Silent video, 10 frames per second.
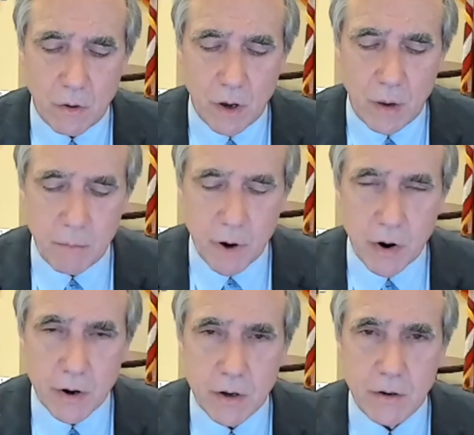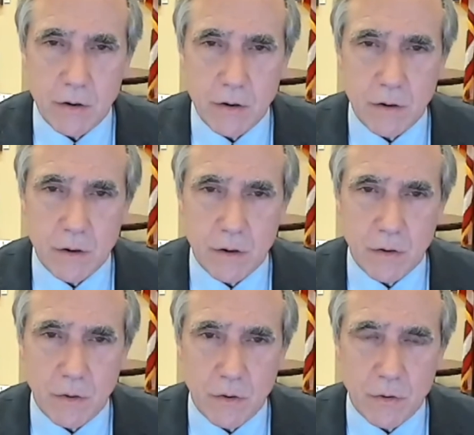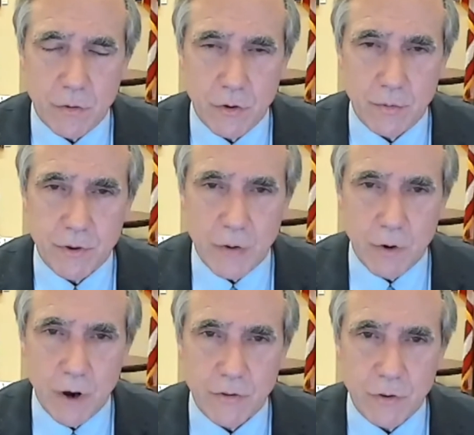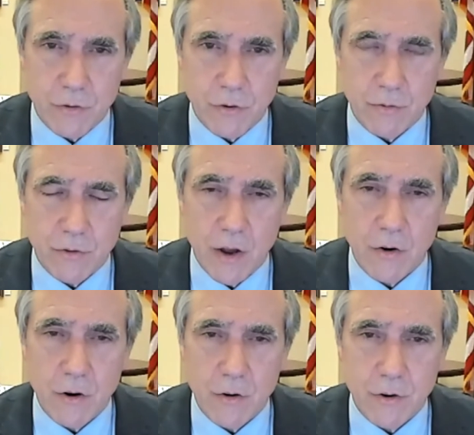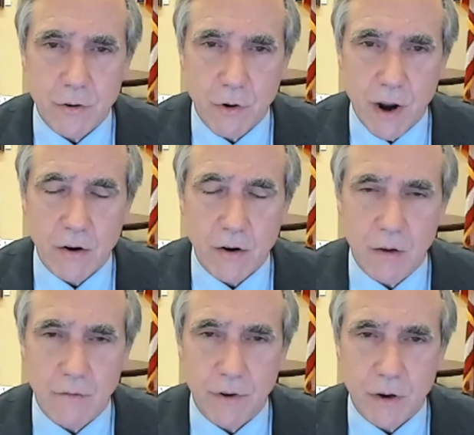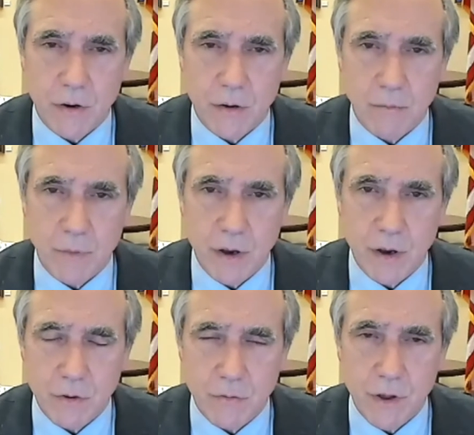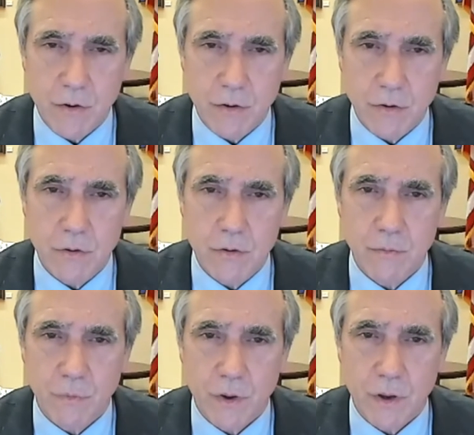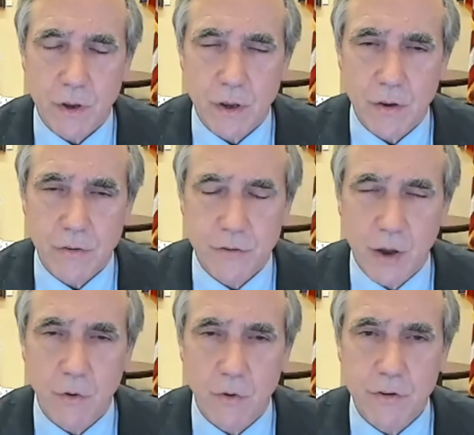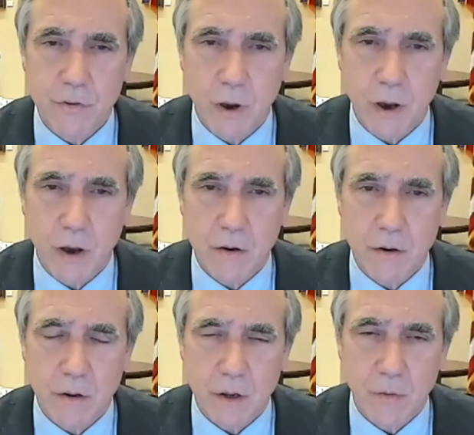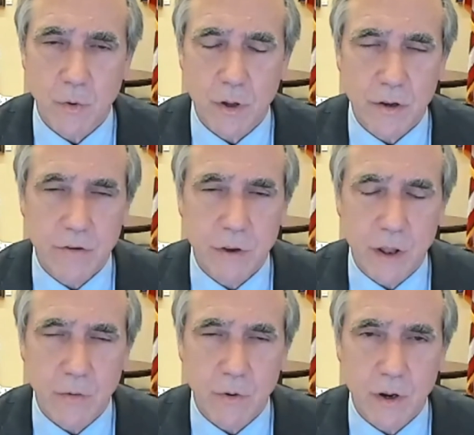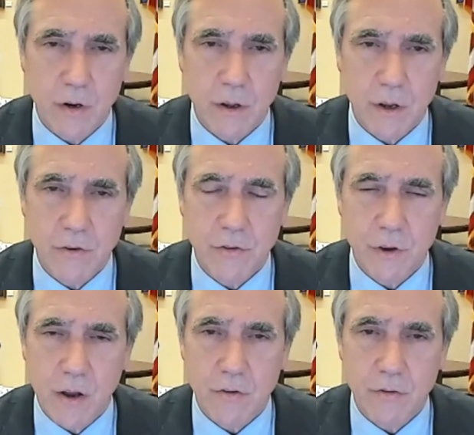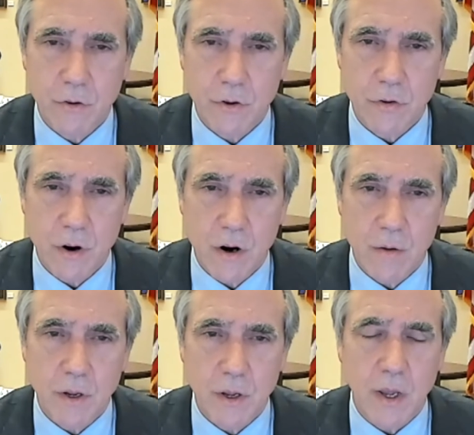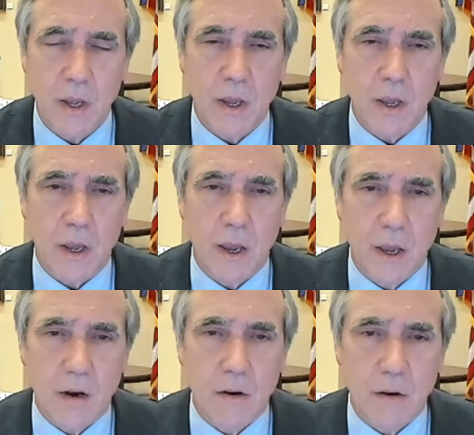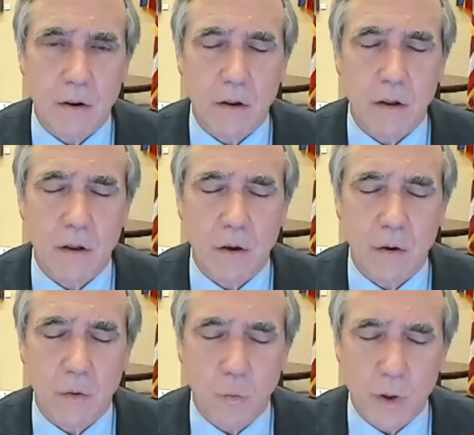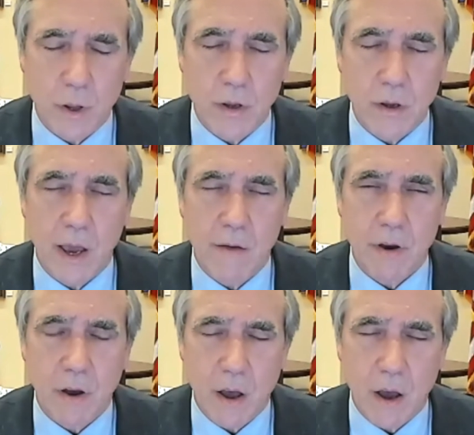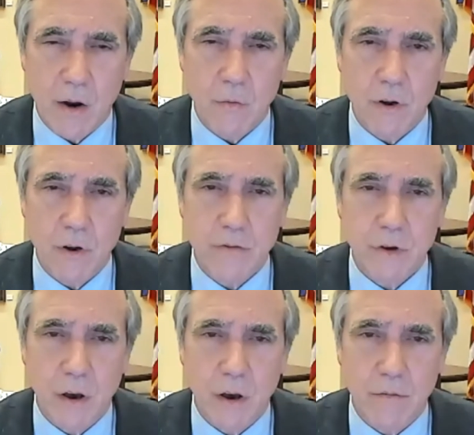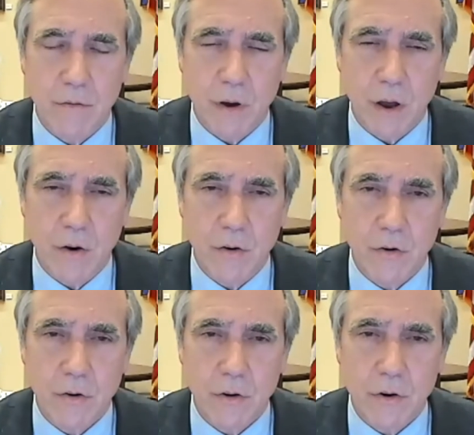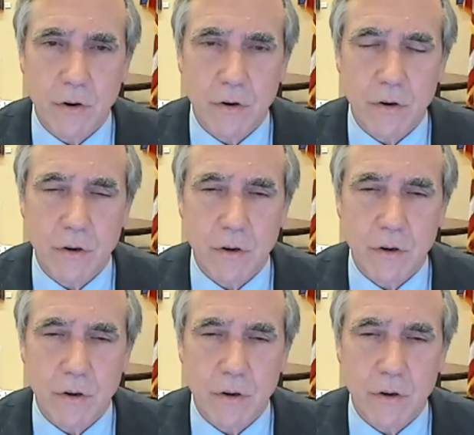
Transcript: American troops and Russian troops to enter into direct conflict, because if they do, each side will respond, it will accelerate, each side is nuclear armed, and we have a high risk of a nuclear